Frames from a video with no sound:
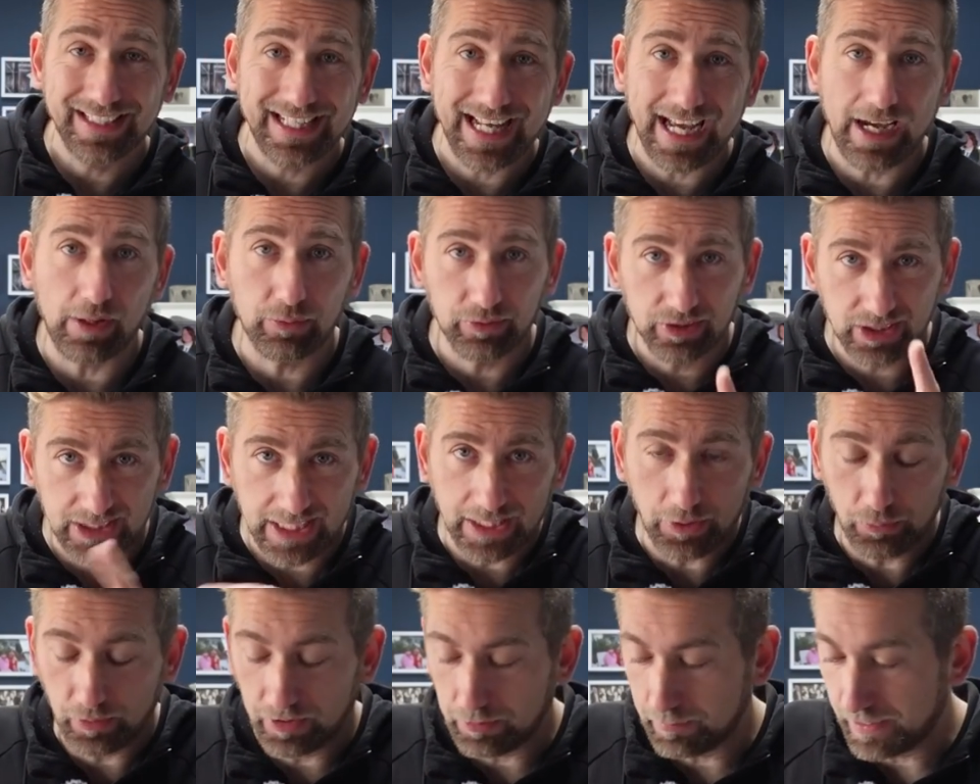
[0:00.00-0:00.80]
Now,
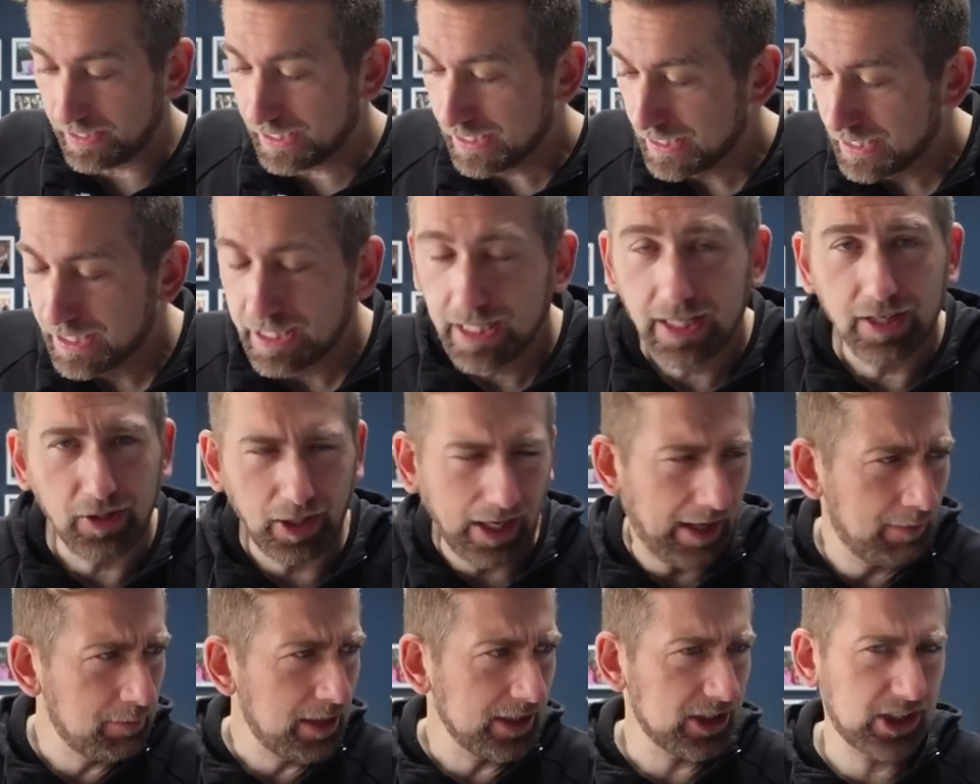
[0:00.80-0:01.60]
stick with me.
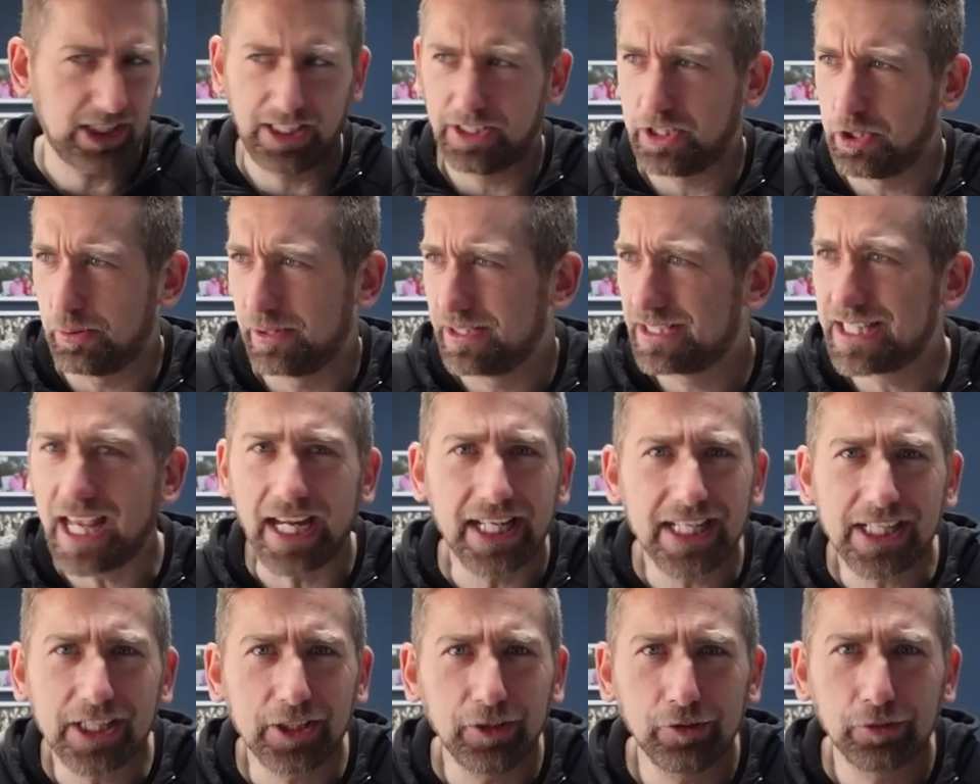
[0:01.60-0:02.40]
I'm actually doing
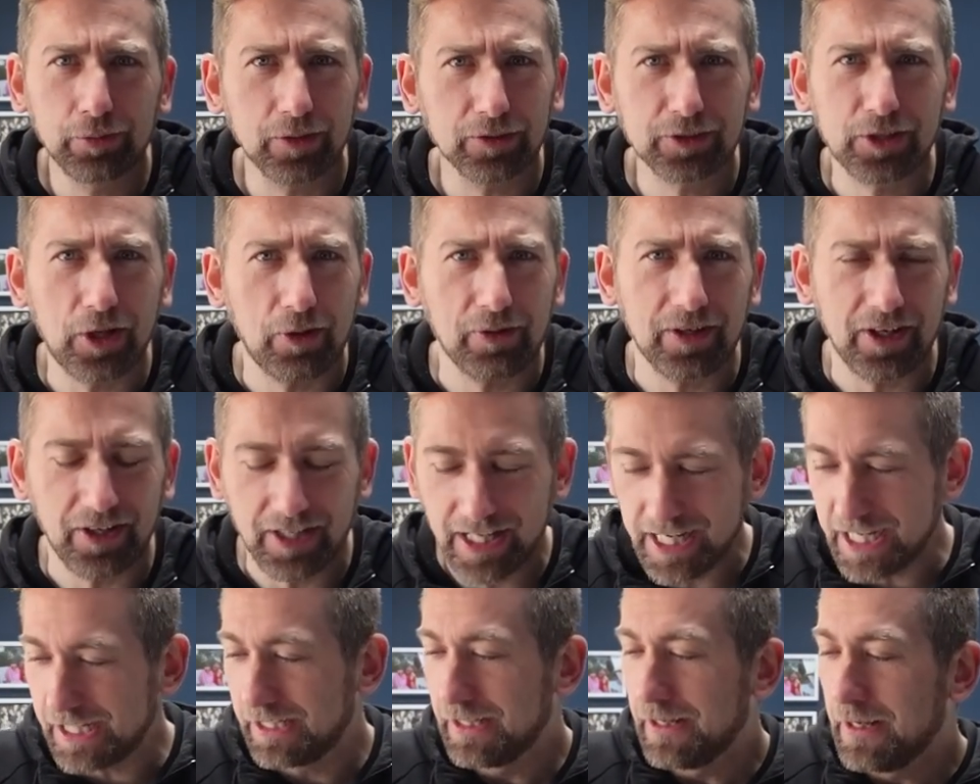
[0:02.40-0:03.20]
technicals, what's going
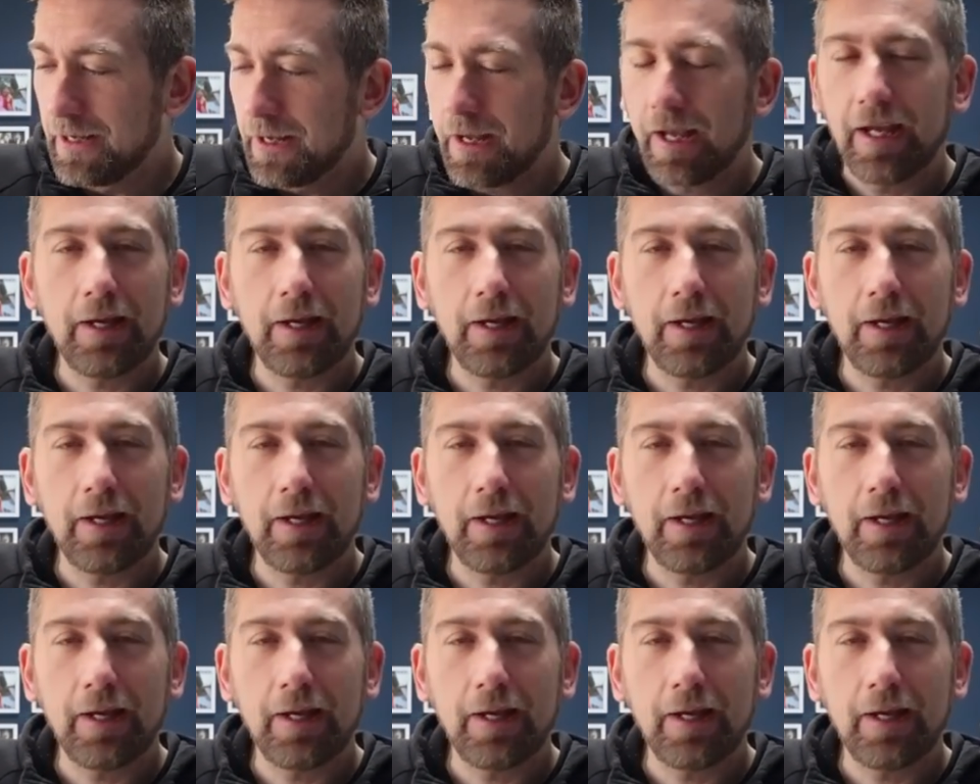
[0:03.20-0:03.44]
on here?